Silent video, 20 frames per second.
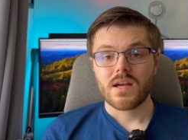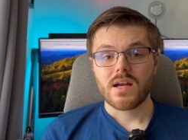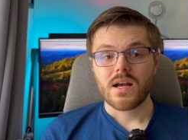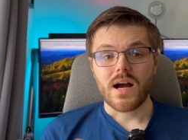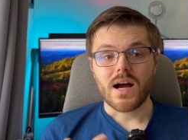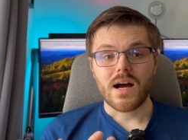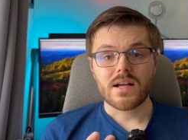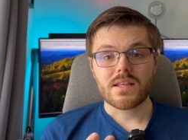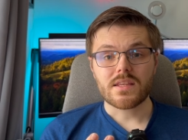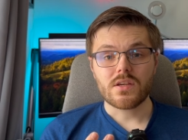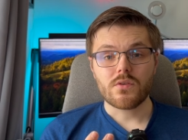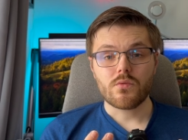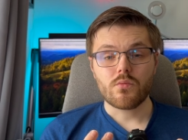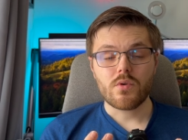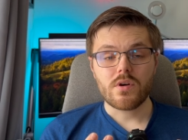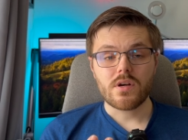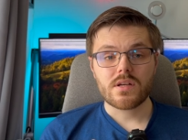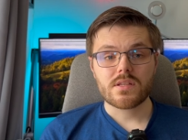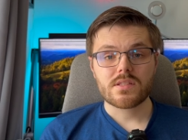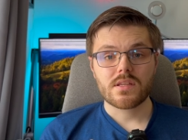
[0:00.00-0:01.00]
And it
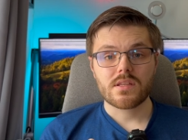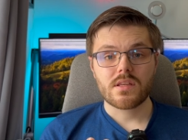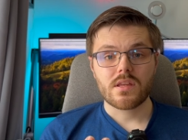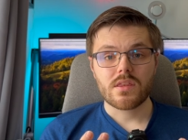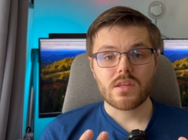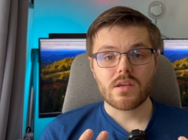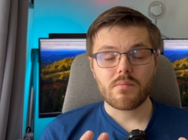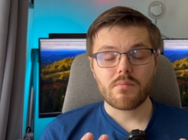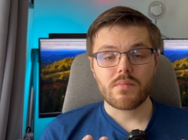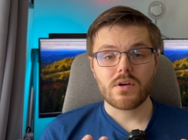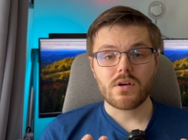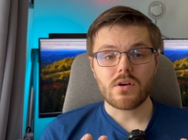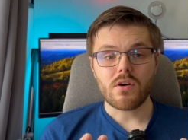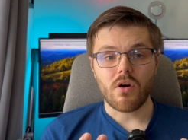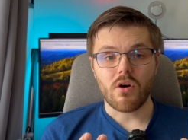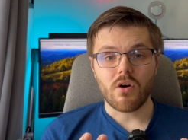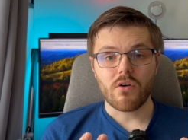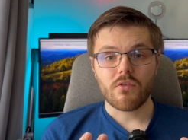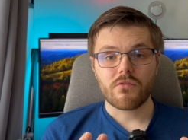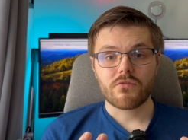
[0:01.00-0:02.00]
works in a number
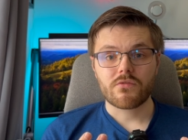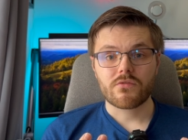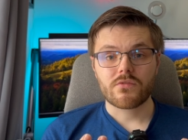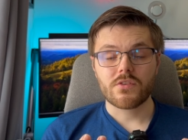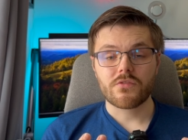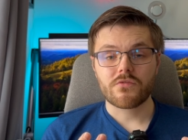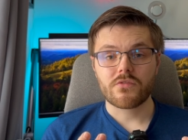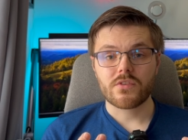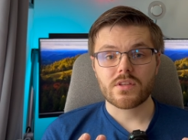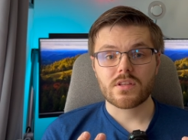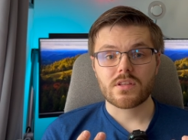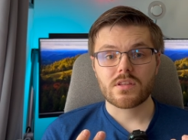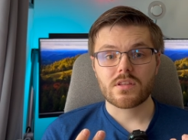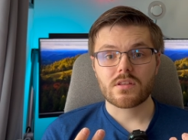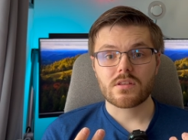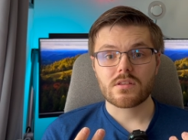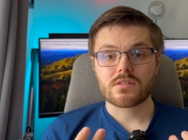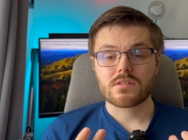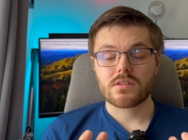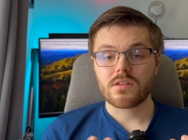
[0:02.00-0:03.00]
of different
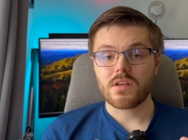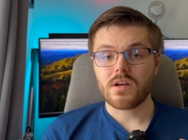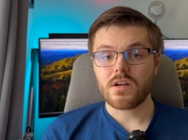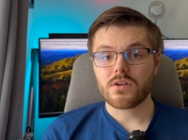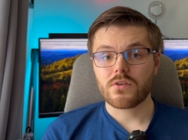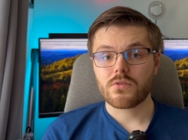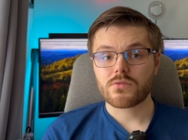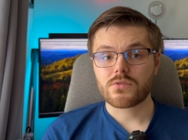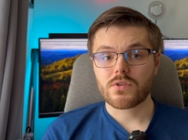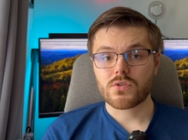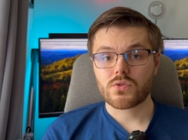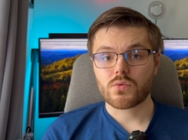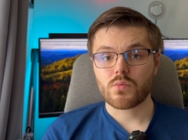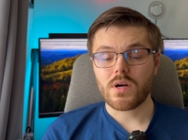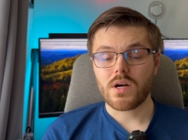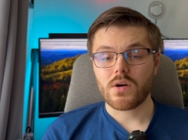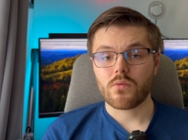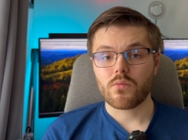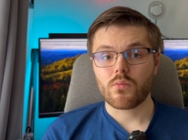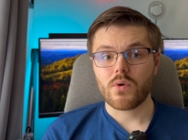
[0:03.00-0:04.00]
scenarios as
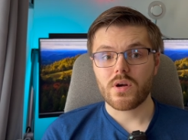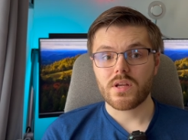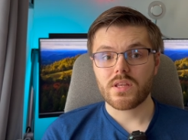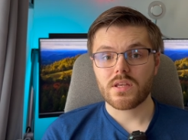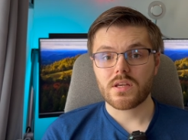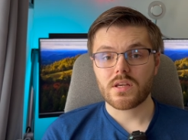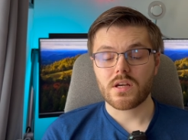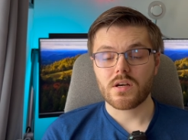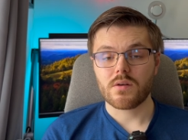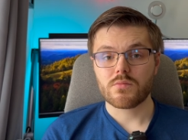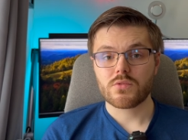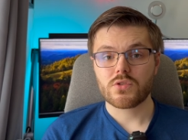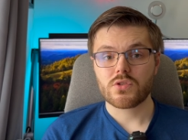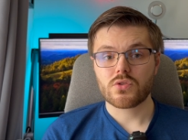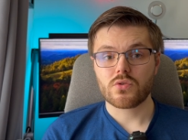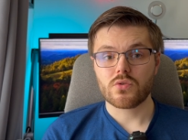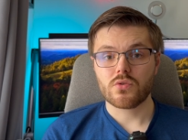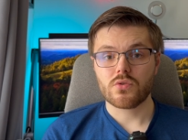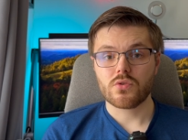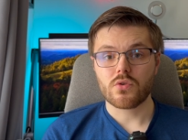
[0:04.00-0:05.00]
well when it comes
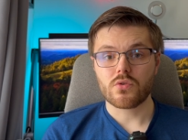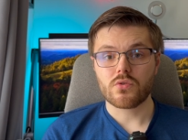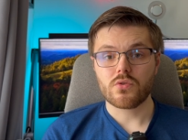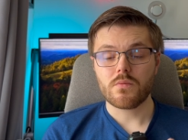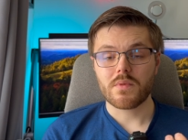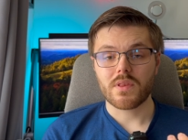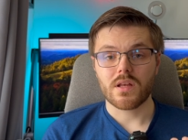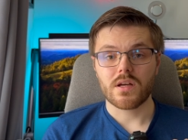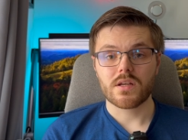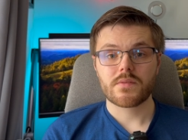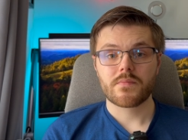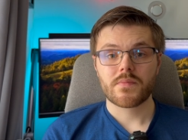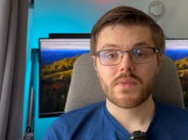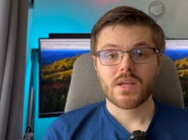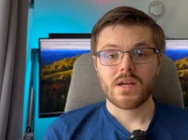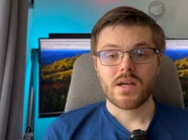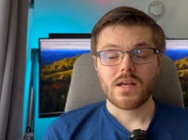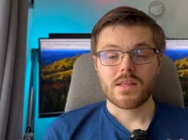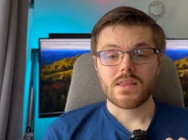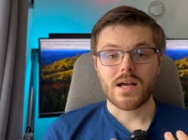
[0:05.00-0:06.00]
to your room light.
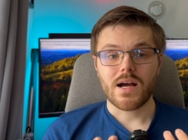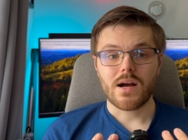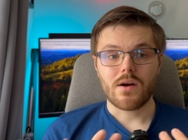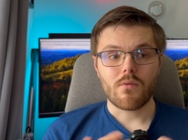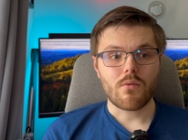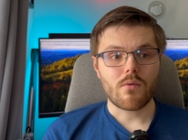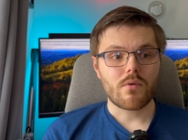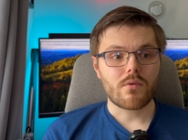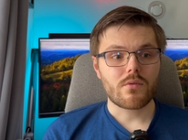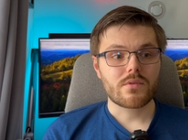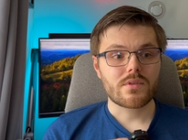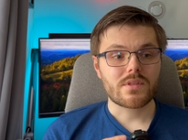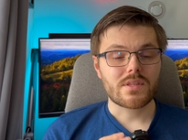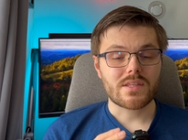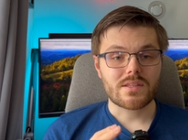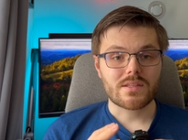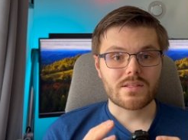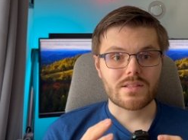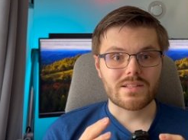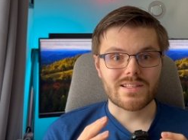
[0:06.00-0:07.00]
Now,
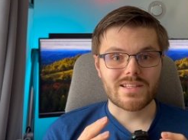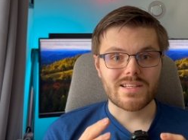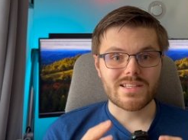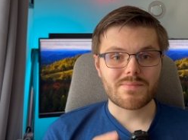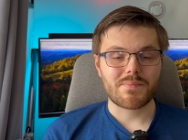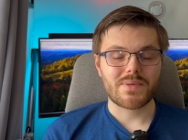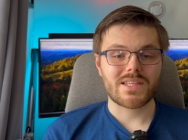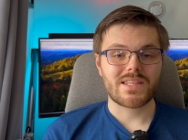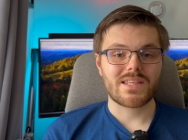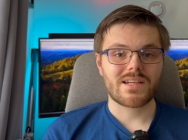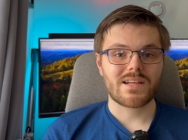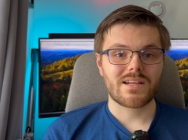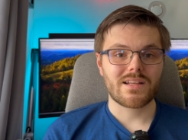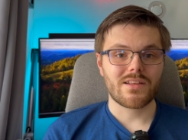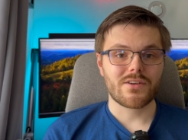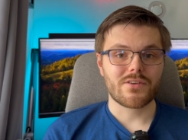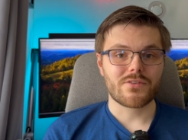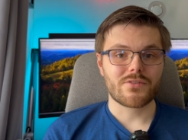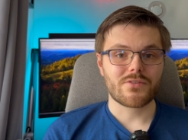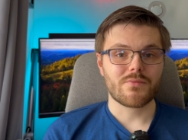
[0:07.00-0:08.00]
this
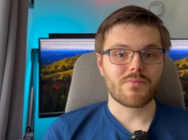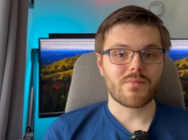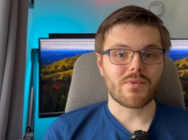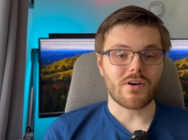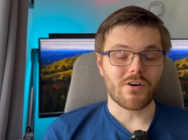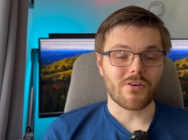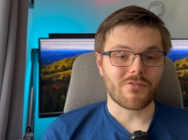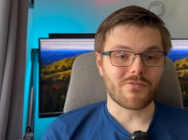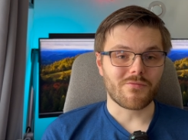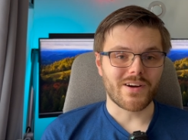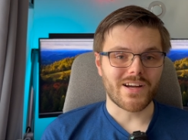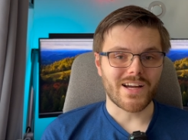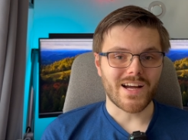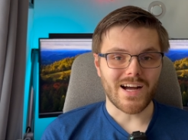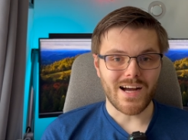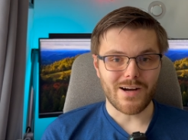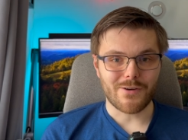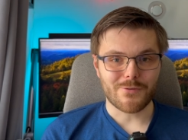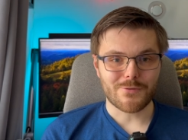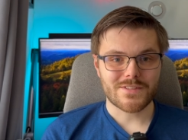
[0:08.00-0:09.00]
particular room of my
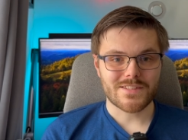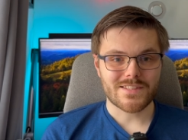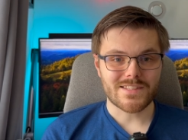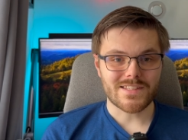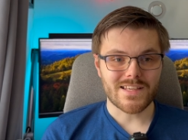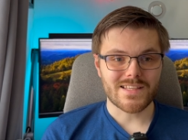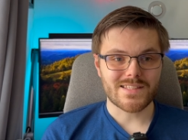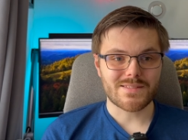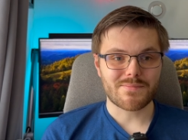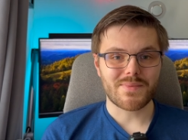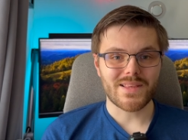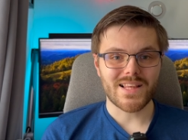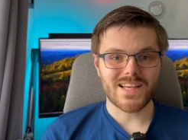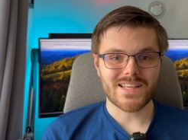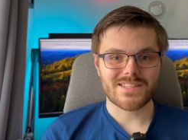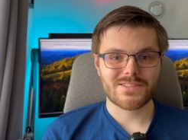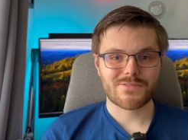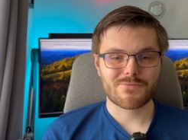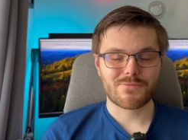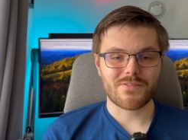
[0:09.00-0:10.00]
house is
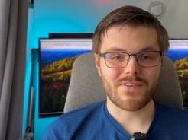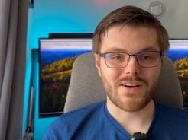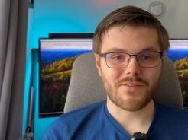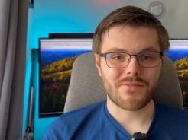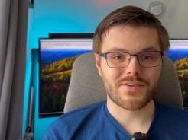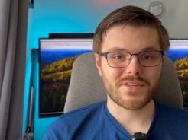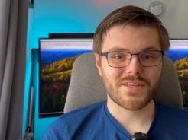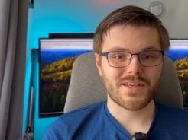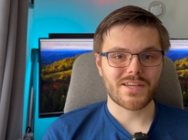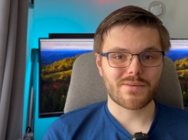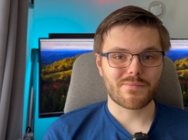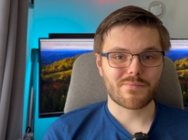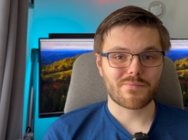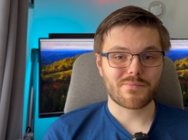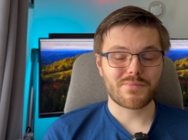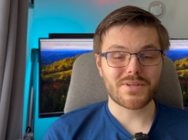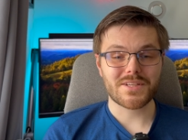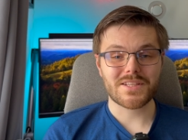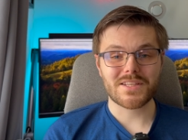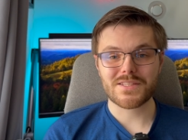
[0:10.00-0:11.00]
blessed with having a
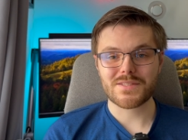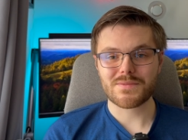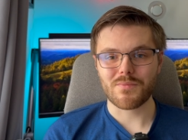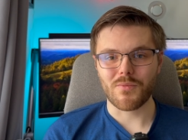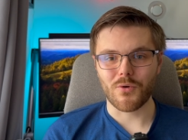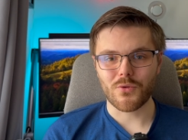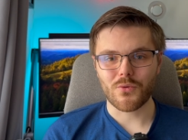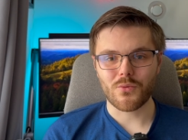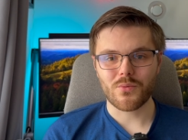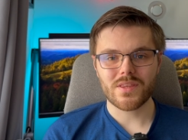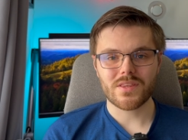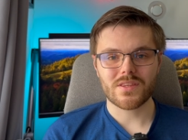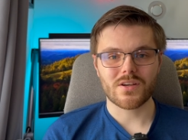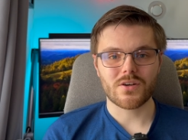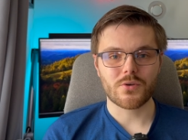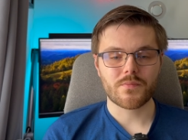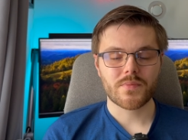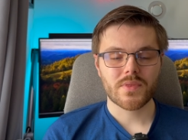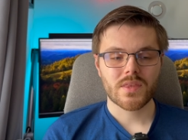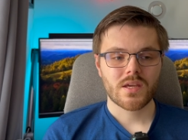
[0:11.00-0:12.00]
pretty small
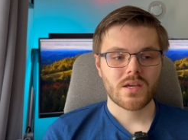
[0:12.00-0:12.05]
window.